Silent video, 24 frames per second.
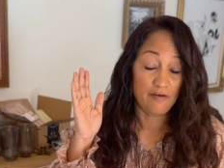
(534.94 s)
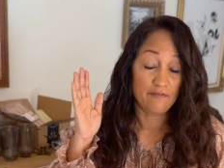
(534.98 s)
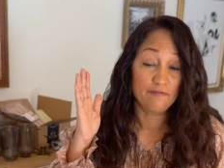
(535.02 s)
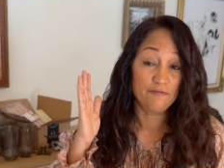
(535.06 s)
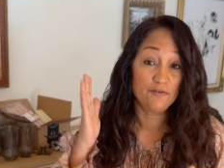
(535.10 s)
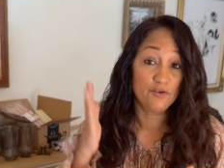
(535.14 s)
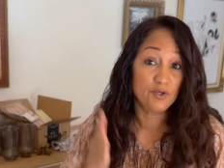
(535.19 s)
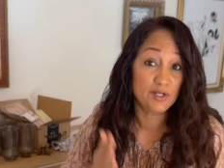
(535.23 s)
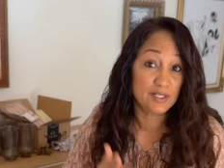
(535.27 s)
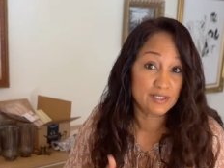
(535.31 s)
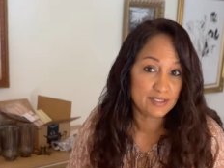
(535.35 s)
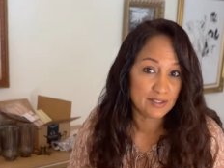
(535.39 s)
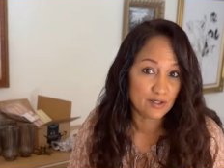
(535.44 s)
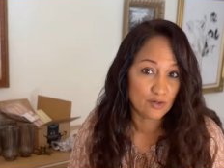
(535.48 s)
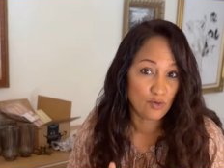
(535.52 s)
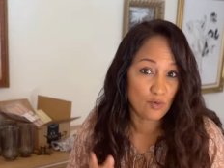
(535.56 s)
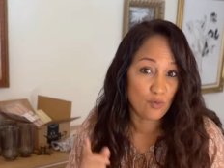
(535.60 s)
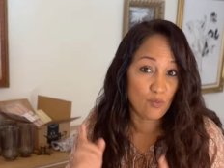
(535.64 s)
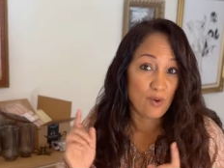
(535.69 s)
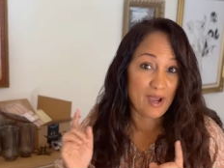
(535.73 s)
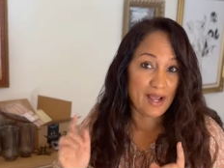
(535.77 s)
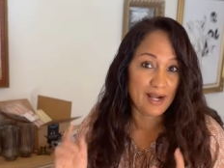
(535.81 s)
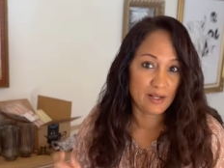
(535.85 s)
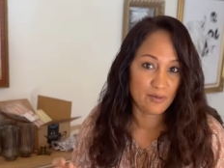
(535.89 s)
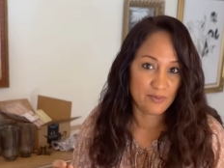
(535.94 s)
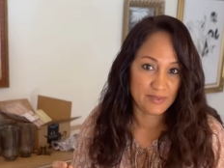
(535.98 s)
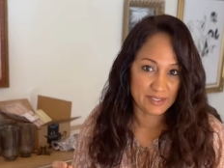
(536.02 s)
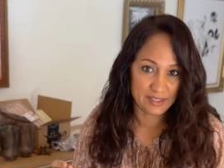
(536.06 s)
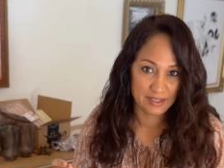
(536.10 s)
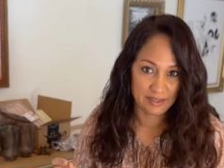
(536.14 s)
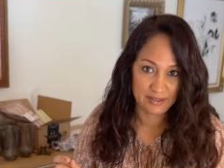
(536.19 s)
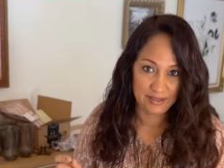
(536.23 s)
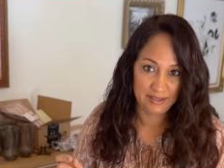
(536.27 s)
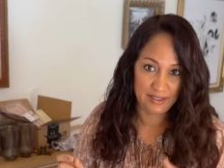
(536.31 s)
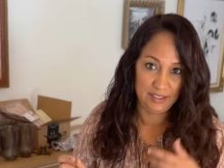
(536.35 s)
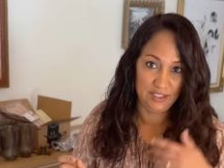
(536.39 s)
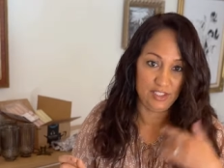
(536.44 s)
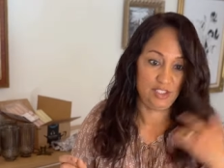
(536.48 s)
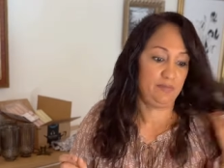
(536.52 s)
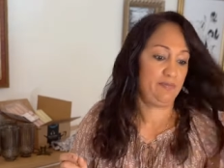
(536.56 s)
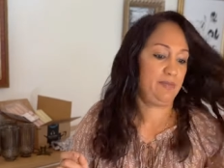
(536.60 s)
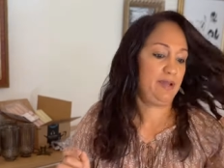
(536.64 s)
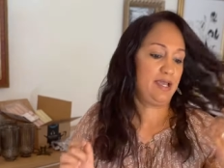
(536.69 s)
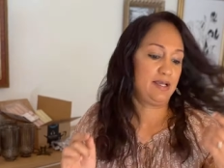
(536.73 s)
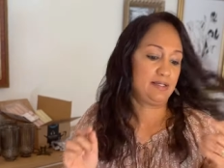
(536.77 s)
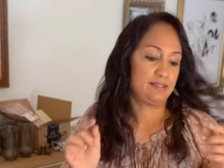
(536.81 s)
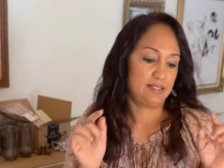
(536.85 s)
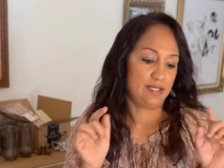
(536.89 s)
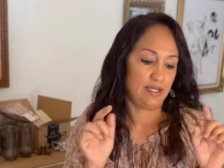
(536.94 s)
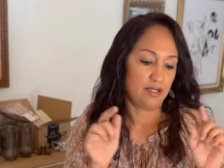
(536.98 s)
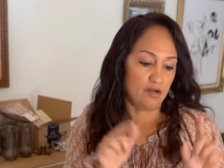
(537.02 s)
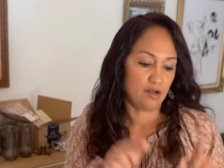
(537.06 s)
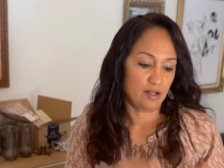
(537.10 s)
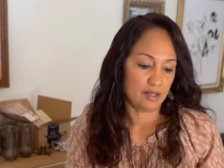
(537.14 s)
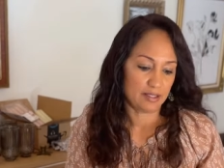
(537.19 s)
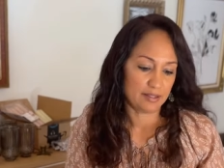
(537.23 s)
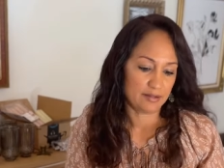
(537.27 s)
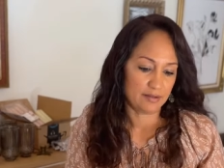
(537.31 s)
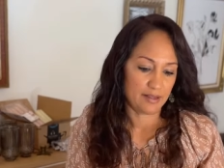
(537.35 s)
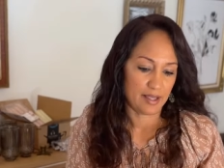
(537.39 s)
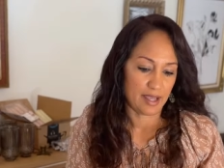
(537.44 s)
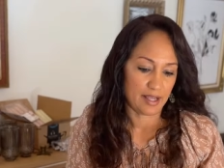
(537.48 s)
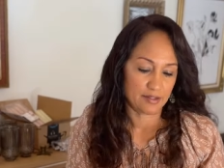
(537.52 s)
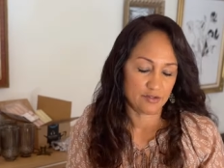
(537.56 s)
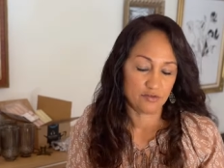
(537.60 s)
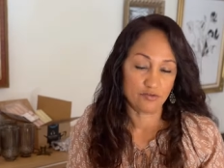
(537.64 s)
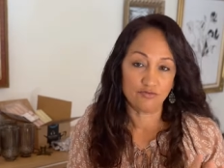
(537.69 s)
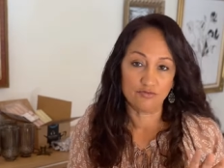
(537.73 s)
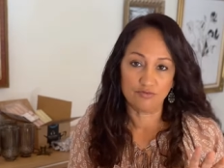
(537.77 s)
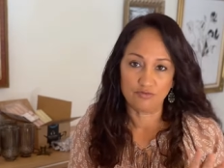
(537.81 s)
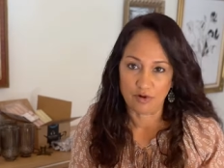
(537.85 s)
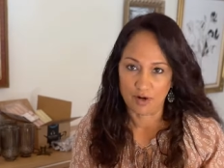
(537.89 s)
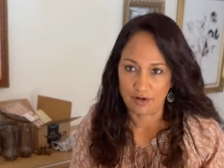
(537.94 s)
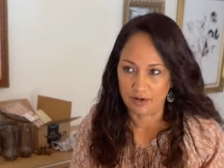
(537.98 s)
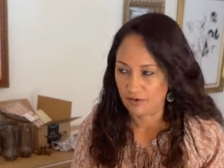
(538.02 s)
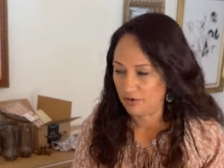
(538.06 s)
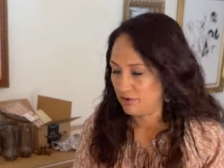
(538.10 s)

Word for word: few days ago while I was at TJ Maxx, I got that runner